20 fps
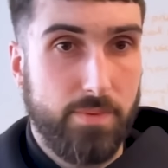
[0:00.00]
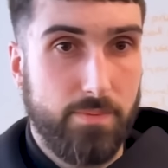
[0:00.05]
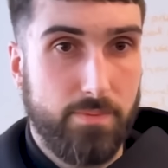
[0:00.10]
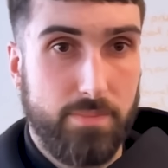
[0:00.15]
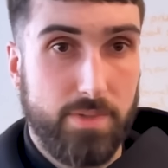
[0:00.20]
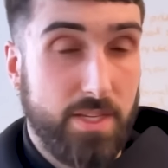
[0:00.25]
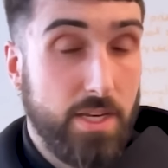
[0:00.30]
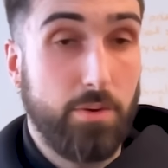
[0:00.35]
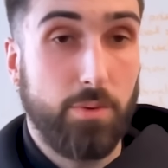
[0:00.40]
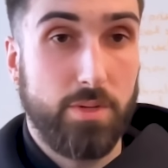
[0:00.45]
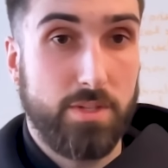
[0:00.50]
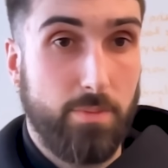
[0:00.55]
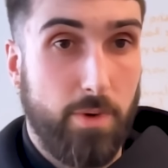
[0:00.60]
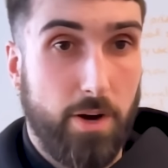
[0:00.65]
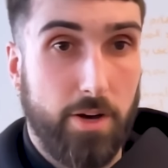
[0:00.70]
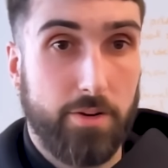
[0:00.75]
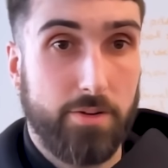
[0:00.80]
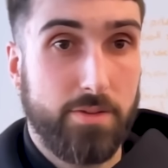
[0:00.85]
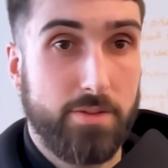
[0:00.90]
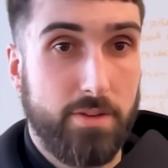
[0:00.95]
sequence
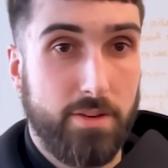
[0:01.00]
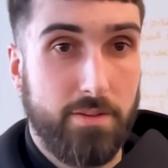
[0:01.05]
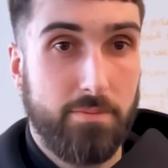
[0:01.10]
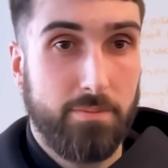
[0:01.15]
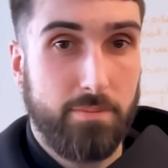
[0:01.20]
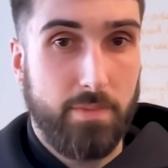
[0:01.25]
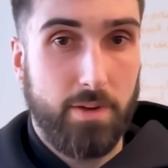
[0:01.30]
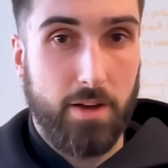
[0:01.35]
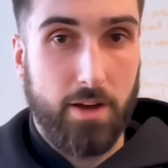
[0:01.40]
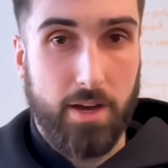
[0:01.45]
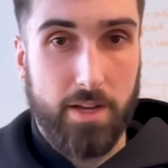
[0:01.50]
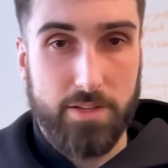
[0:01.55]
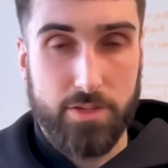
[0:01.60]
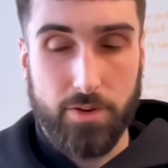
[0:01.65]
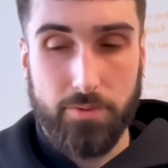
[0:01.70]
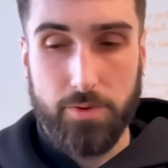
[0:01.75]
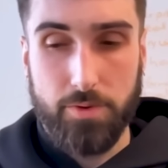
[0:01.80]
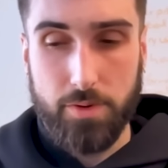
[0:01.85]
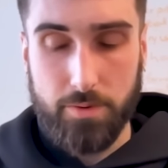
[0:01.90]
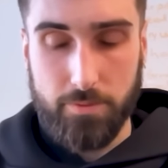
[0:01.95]
models. And
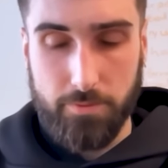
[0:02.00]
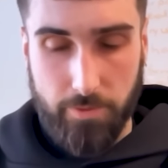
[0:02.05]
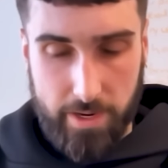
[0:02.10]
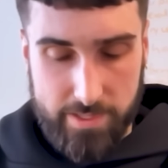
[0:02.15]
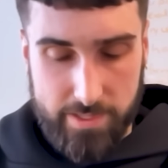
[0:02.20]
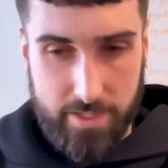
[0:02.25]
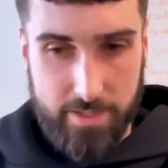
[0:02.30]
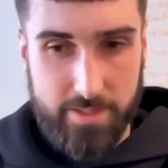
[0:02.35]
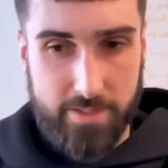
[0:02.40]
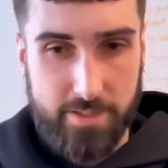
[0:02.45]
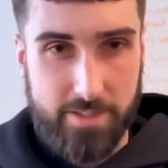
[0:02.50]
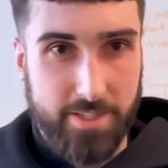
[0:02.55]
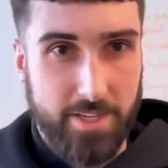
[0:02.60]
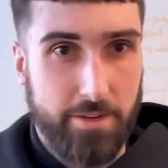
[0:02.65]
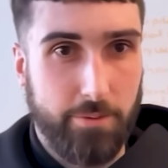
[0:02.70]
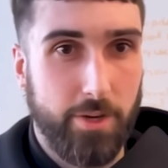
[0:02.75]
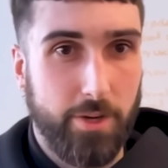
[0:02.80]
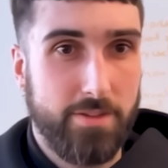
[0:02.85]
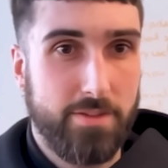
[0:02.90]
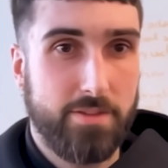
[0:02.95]
so if you can phrase it as a
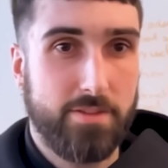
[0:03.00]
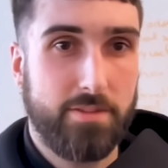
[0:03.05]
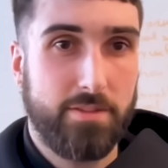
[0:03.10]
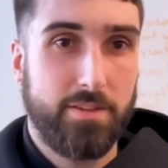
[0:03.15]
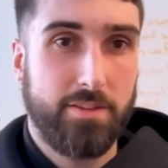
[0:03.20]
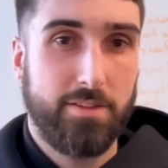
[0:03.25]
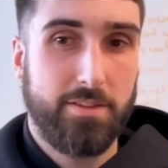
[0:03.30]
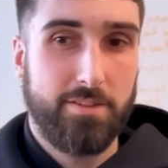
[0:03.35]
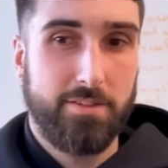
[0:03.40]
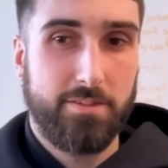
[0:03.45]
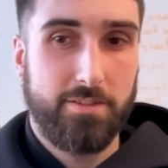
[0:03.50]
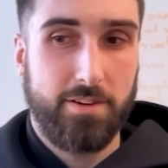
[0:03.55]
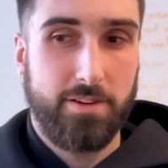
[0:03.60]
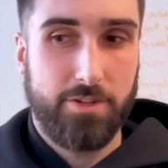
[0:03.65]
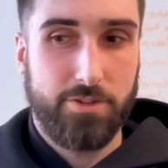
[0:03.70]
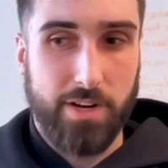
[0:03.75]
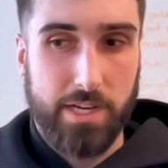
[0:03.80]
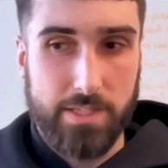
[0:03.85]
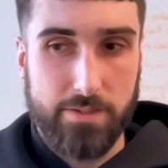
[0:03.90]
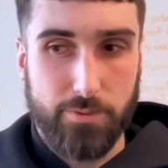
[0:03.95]
sequence,
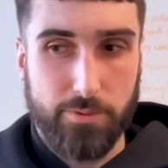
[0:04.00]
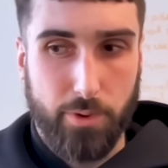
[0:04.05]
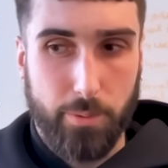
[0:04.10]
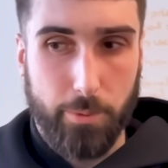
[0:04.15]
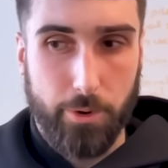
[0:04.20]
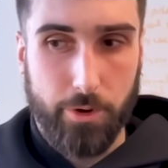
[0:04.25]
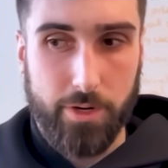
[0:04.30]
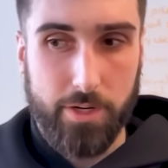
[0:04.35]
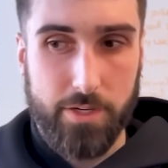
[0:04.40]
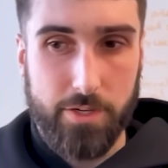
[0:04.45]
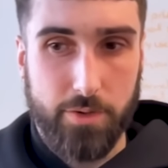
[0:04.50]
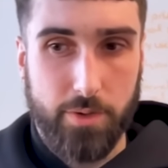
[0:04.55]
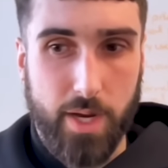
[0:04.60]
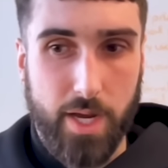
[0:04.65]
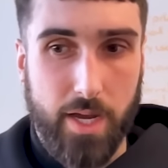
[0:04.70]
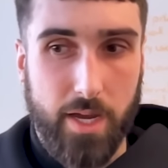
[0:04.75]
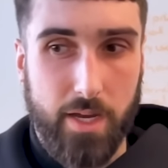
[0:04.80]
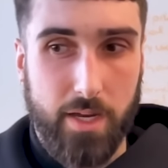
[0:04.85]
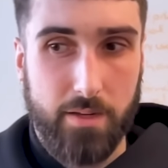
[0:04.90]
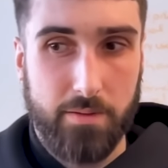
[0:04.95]
the transformer can do
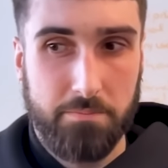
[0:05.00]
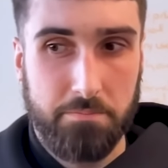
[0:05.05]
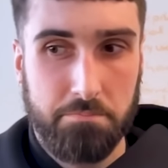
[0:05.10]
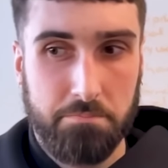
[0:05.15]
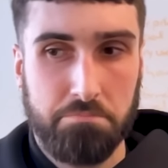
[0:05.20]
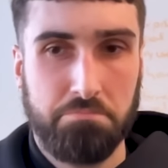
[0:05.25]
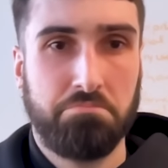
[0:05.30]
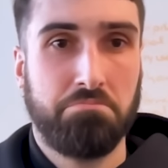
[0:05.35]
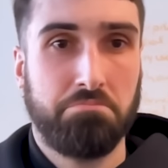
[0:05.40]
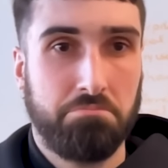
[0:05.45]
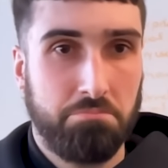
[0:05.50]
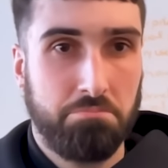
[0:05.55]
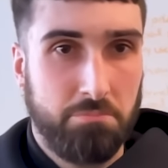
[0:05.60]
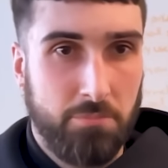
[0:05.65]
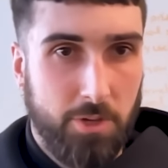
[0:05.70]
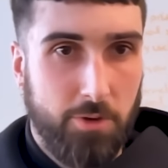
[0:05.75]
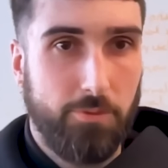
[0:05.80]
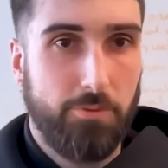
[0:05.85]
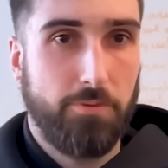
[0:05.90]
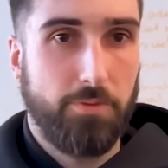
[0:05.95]
a
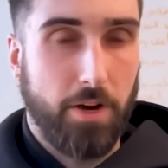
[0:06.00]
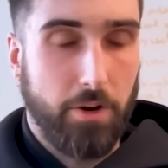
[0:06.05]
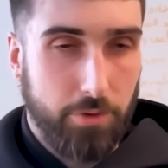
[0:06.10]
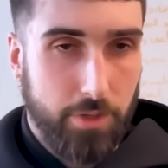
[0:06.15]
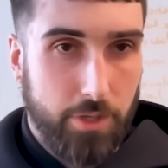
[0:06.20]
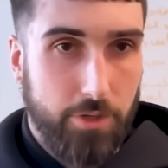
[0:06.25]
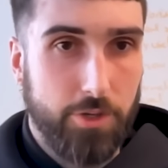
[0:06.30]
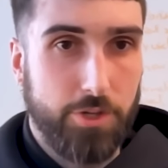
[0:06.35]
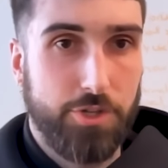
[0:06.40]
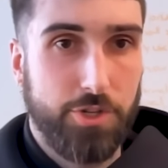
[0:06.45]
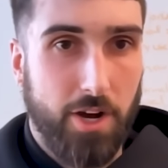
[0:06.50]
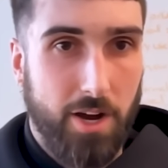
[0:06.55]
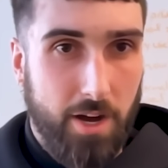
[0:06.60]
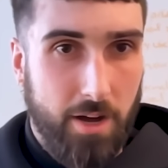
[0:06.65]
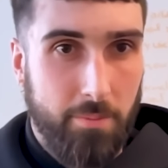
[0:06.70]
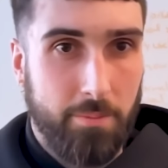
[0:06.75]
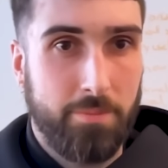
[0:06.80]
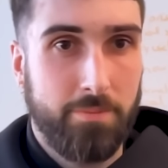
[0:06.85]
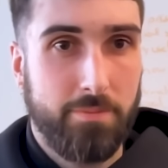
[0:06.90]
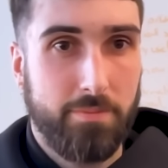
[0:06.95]
fairly good
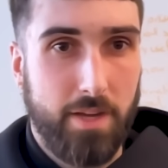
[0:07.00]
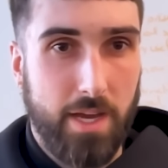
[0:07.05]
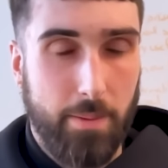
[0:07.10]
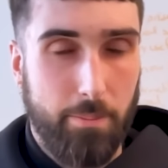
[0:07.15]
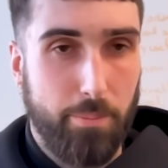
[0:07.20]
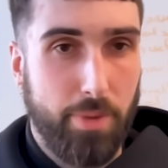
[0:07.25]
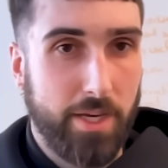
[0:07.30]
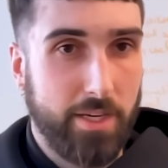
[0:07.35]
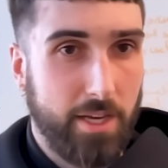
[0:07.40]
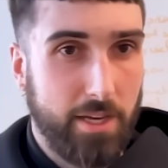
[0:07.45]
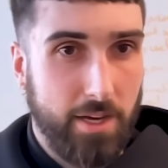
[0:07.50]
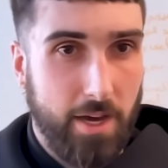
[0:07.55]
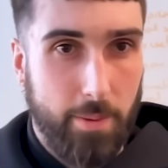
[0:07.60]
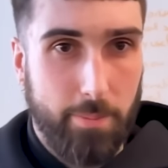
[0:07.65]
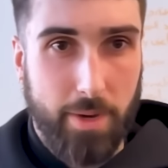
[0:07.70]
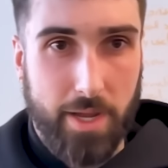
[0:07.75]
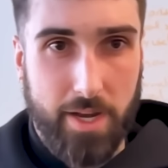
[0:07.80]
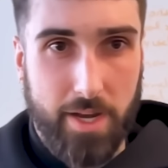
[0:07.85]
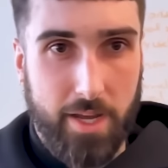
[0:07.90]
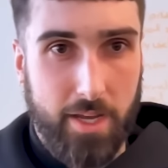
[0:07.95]
job at picking
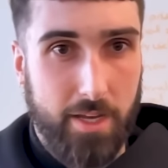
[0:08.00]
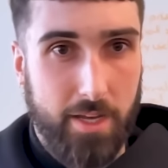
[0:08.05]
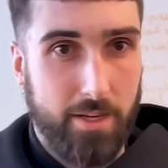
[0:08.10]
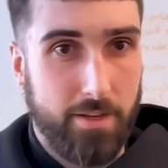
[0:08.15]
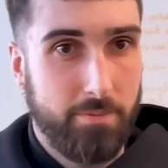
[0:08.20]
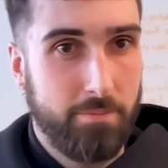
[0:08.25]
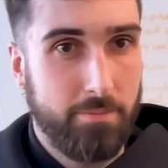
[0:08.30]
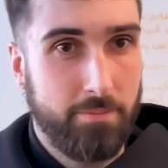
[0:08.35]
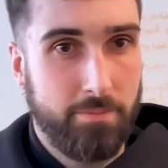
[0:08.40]
up any